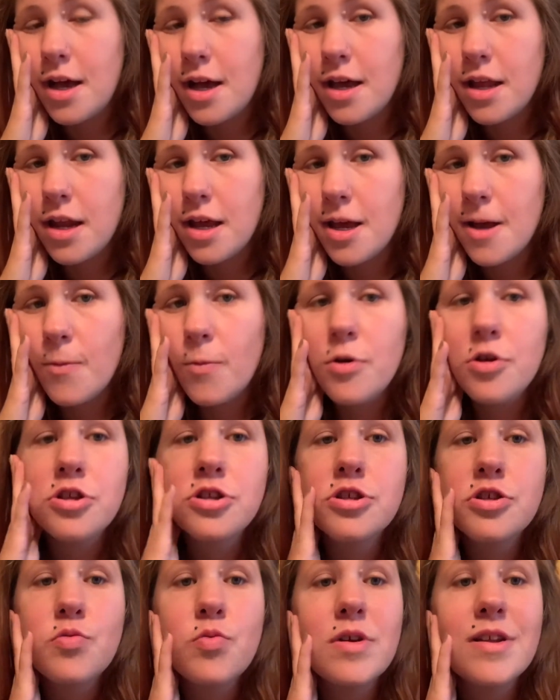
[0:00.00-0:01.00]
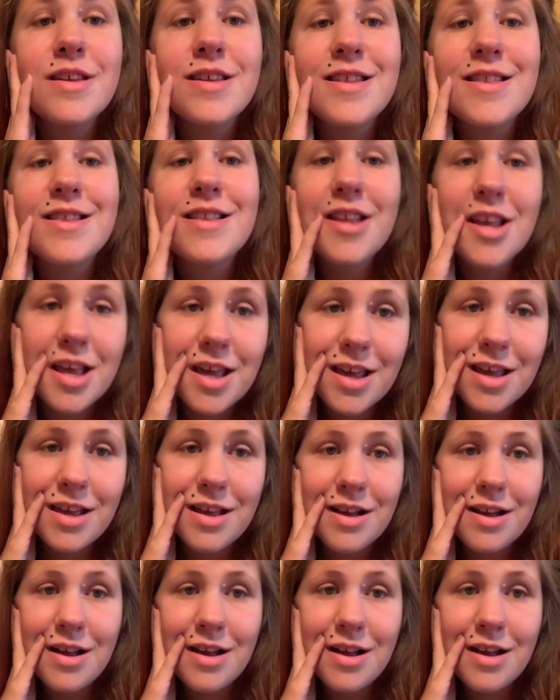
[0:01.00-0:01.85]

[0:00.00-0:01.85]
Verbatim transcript: today where you just want to stay